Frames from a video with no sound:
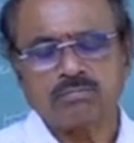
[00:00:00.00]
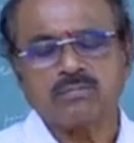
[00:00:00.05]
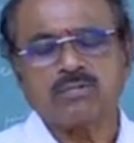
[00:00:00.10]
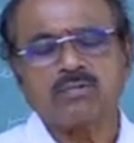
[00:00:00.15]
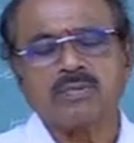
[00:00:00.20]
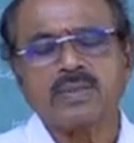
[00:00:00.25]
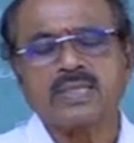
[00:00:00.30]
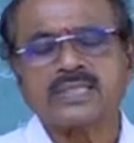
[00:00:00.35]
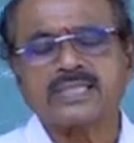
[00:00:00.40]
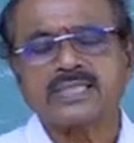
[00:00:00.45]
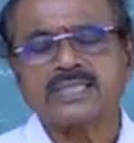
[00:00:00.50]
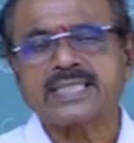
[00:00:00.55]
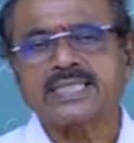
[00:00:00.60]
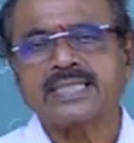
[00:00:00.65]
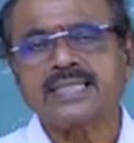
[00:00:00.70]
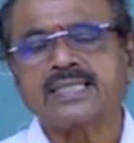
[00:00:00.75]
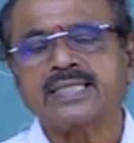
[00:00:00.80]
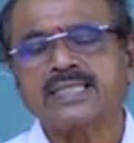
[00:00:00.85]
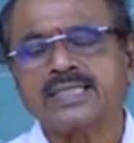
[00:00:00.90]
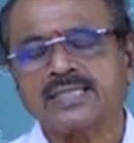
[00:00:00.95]
will
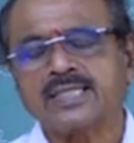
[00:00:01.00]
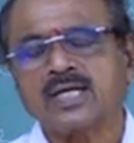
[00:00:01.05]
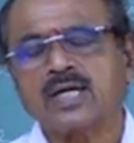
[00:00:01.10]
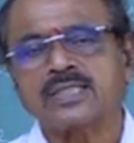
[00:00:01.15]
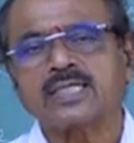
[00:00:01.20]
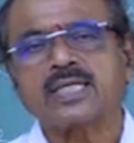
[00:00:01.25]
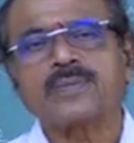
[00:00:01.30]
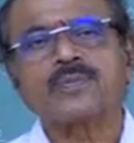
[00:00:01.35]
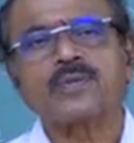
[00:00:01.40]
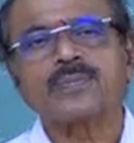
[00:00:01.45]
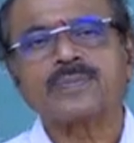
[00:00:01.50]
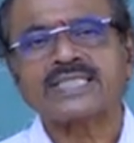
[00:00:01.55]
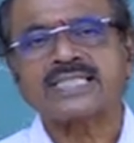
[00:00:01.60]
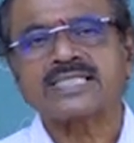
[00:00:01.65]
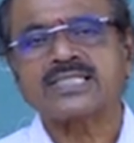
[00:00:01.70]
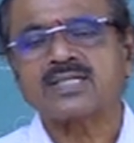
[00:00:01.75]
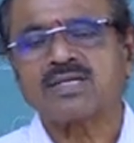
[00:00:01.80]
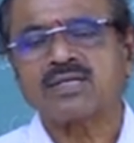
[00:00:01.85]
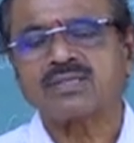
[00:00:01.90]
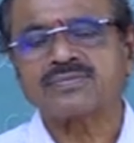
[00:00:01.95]
study the other
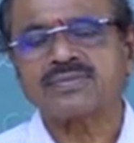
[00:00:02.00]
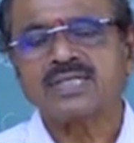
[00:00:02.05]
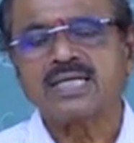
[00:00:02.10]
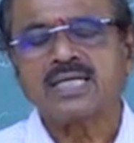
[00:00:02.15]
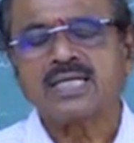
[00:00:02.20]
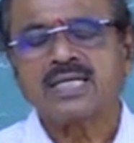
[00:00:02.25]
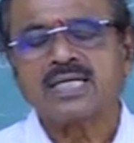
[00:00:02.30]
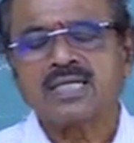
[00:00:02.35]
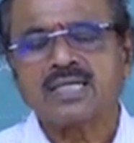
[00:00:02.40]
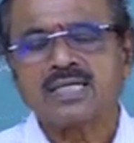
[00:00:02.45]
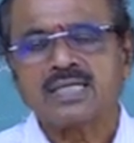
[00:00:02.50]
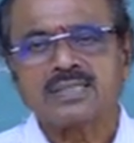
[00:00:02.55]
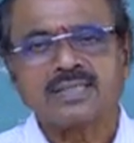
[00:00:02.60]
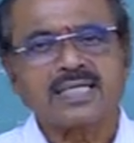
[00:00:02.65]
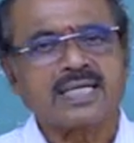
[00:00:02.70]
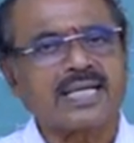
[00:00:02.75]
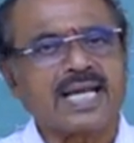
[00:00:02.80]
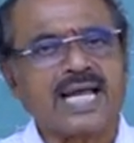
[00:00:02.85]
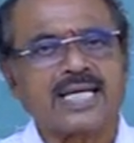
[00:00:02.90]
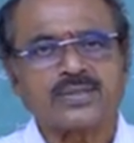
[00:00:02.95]
properties of
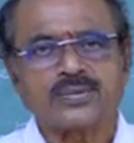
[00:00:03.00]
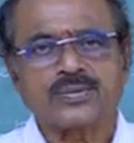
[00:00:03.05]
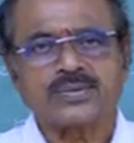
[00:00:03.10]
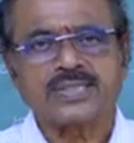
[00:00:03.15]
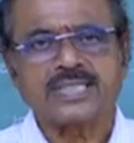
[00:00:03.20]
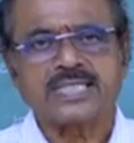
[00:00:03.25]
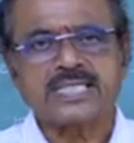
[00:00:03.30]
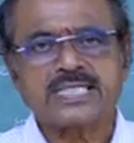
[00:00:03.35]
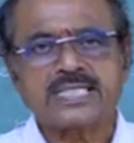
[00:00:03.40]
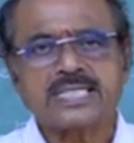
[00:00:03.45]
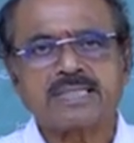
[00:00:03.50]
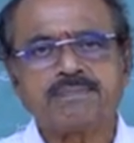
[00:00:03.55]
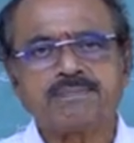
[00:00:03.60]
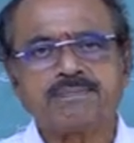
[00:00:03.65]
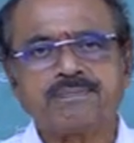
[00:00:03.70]
the cathode rays.